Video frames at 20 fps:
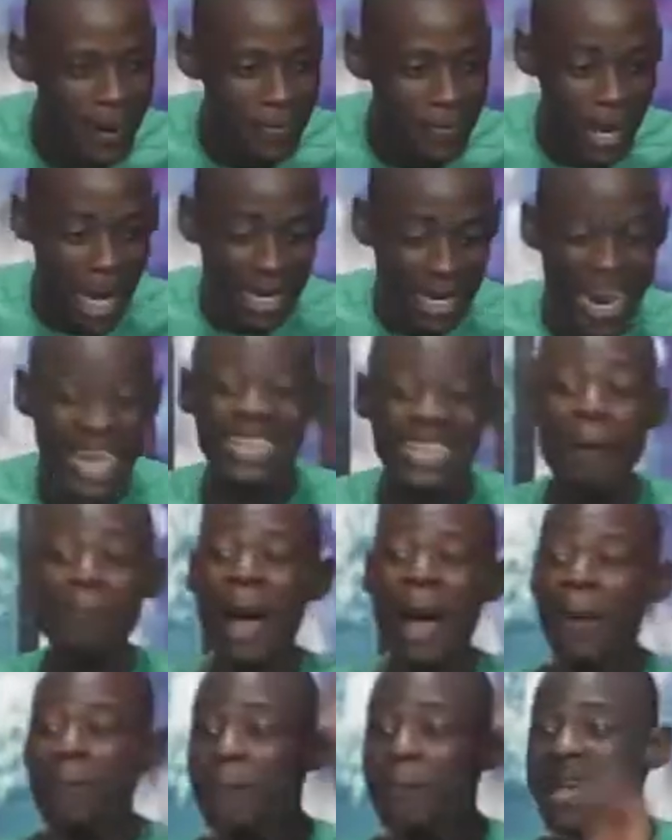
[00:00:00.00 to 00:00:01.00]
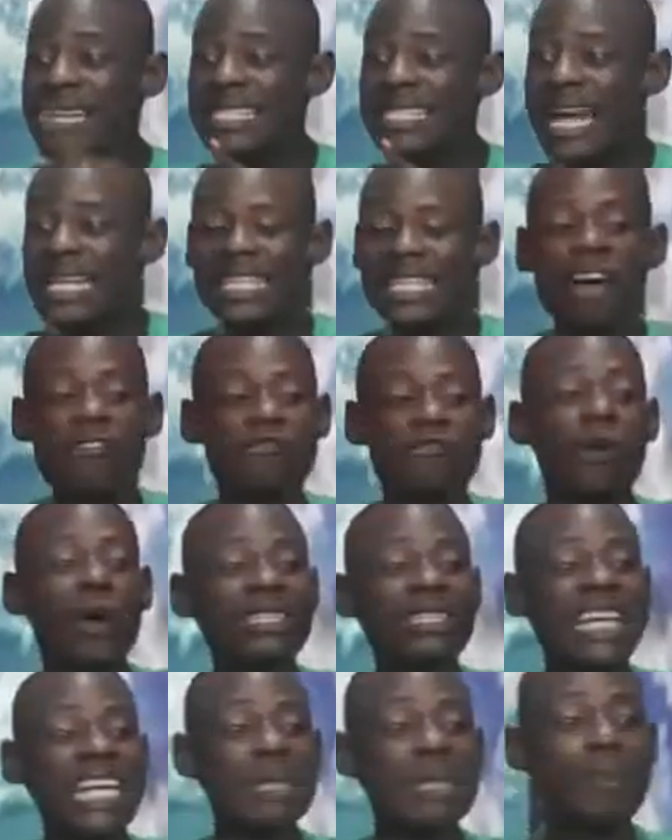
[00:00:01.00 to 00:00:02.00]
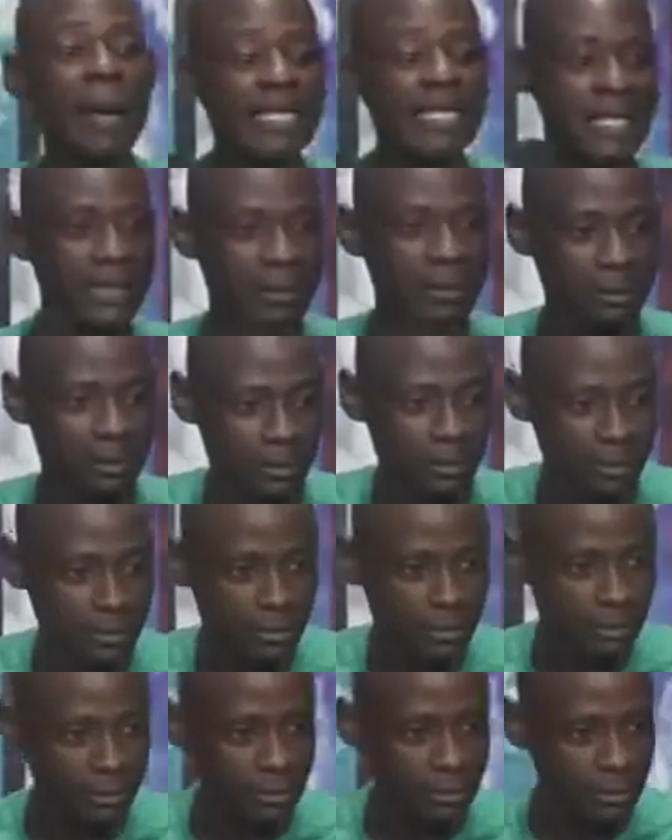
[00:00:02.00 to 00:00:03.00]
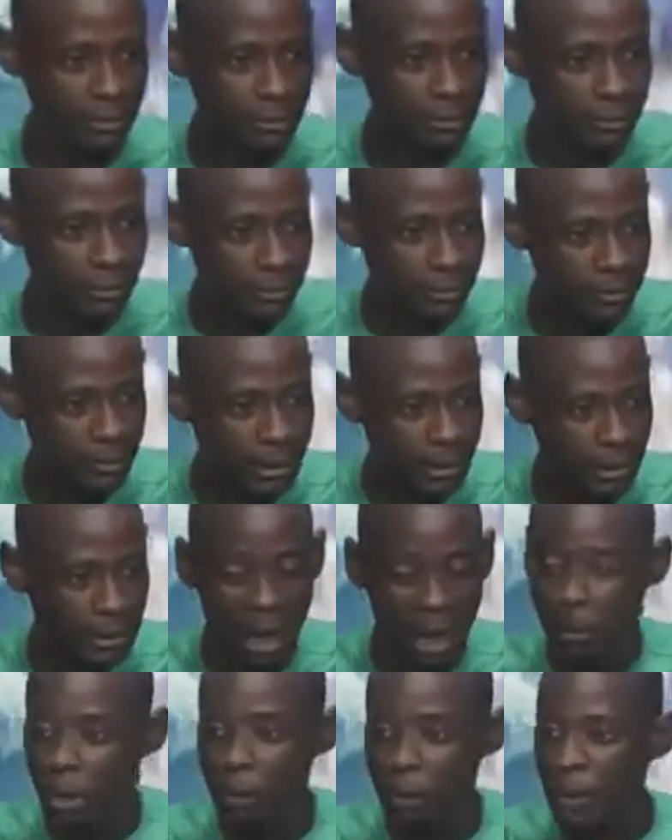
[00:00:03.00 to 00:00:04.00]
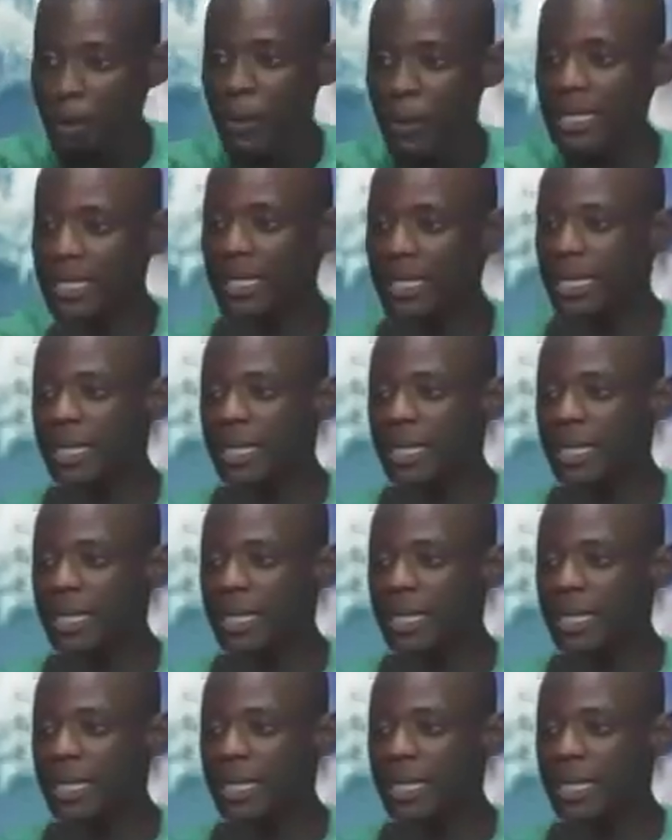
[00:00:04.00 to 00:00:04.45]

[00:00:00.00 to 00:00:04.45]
Let him by mistake say, vote this person. There will not be peace in this